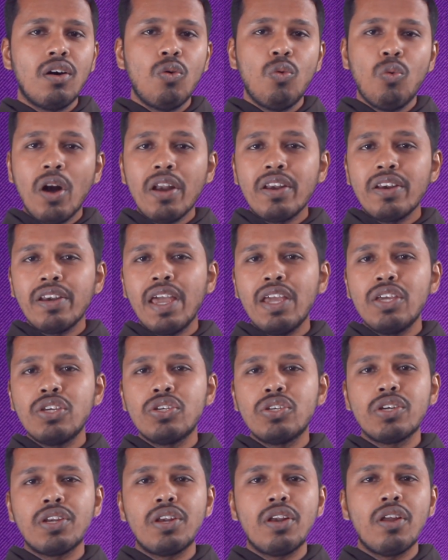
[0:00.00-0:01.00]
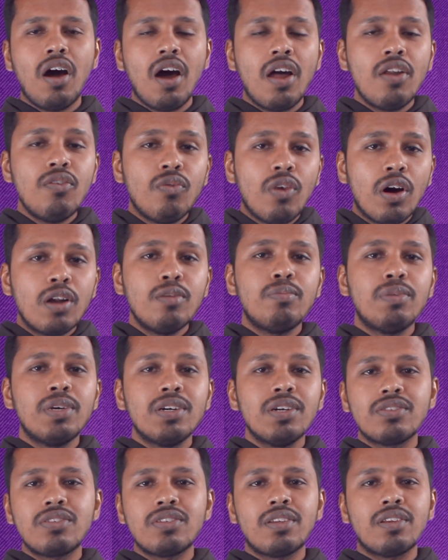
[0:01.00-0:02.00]
one nation, and one
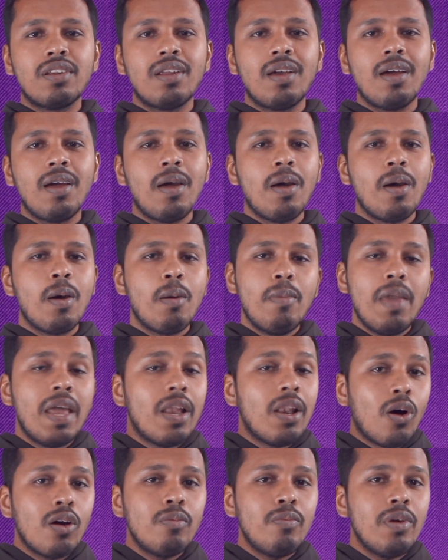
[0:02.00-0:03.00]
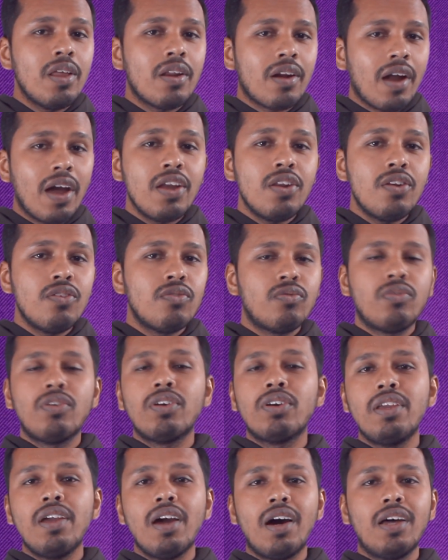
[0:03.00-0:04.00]
person may not be right
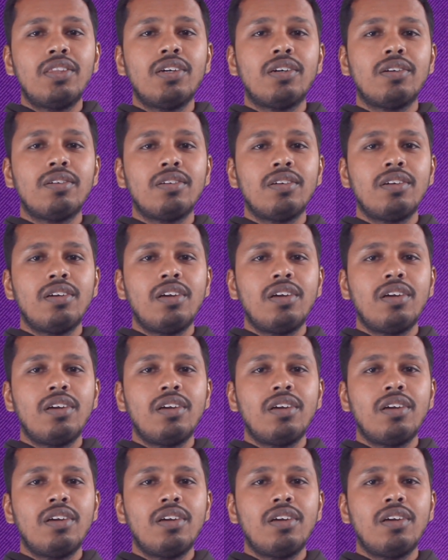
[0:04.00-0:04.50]
for the other.